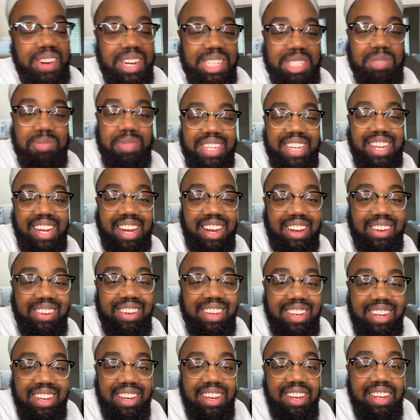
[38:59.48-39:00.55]
crispy though."
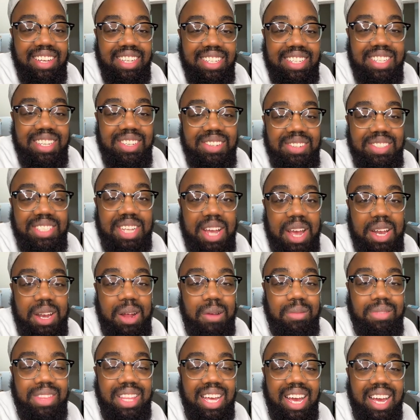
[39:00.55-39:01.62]
Sue said,
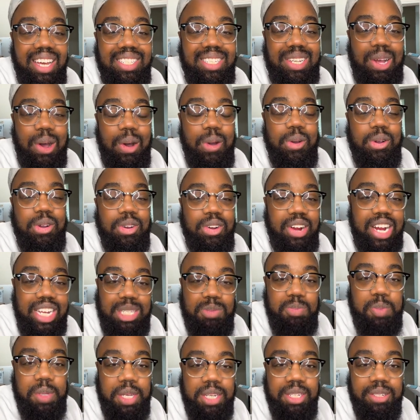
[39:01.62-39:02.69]
"Them things so
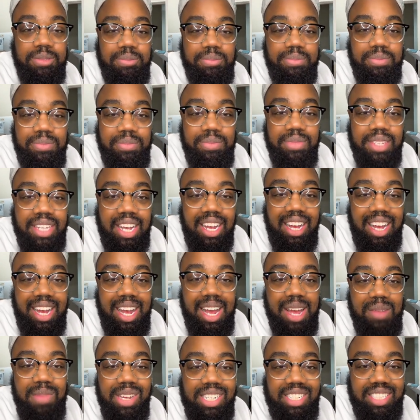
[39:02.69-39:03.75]
crispy."
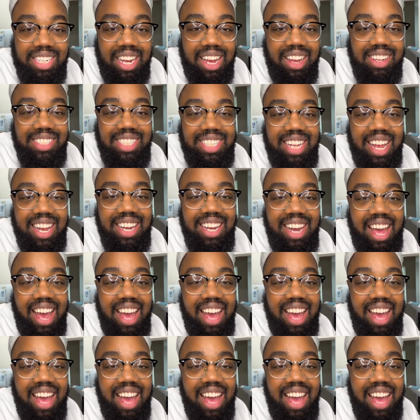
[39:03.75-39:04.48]
Uh, Michelle said,